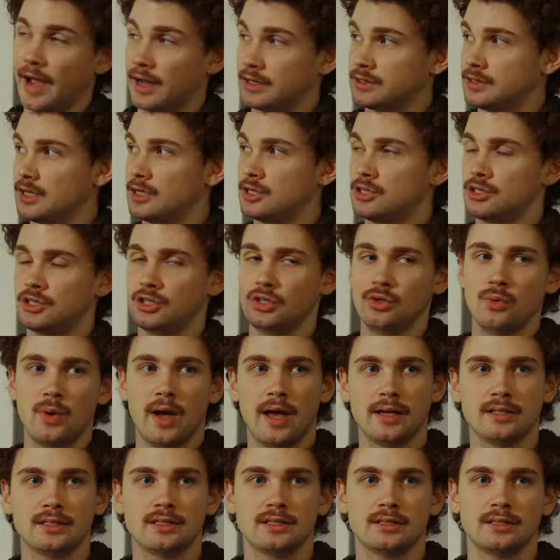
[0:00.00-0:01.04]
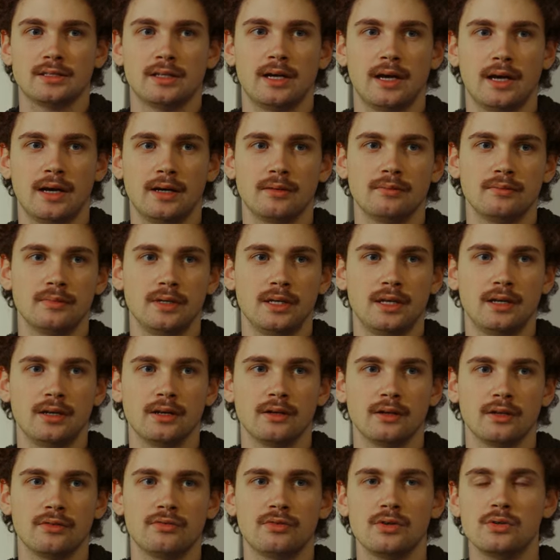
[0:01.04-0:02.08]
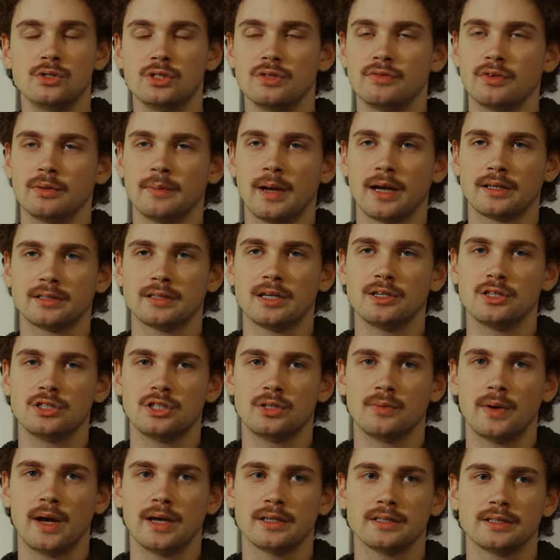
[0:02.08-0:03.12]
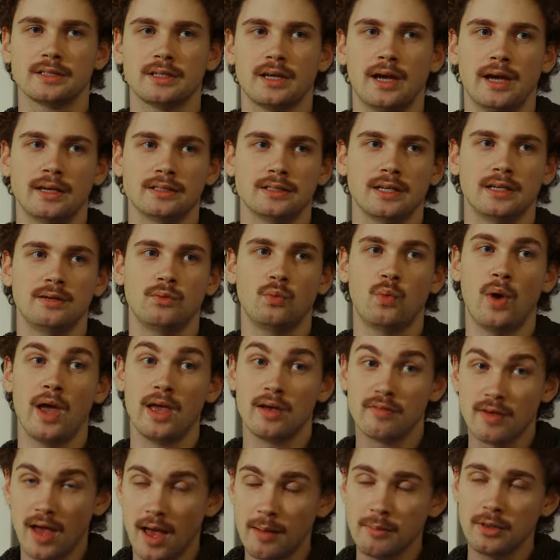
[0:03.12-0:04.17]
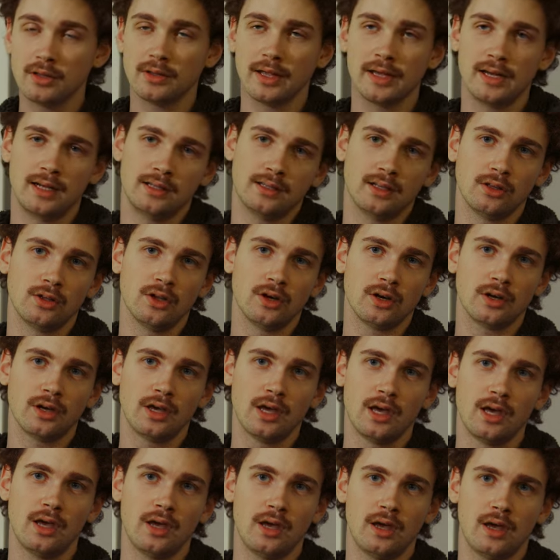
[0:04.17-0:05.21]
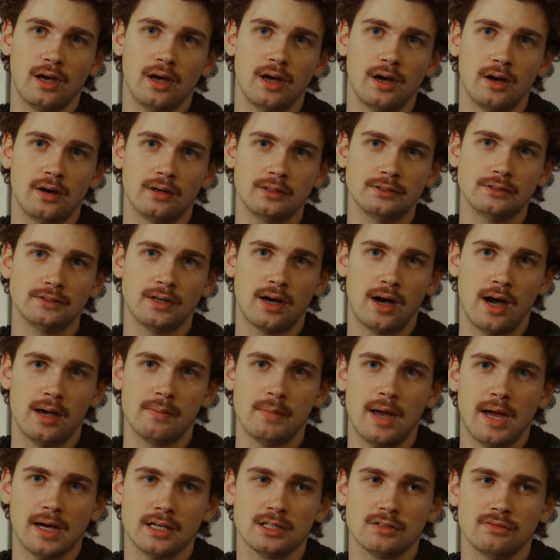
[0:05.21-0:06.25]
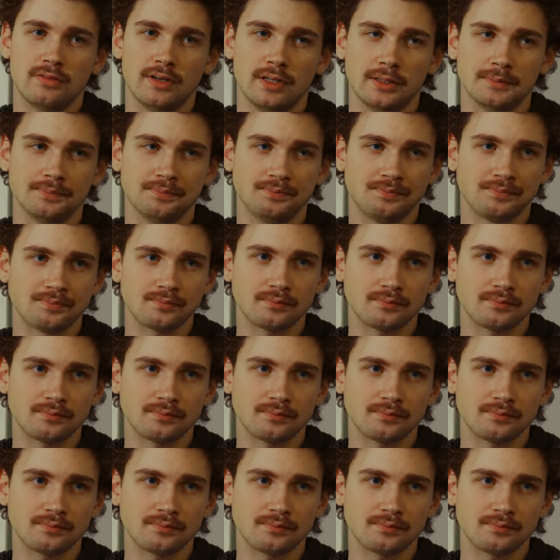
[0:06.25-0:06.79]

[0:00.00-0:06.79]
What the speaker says: XH2S here, the Fujifilm XH2S, as a way of emulating the look of IMAX film.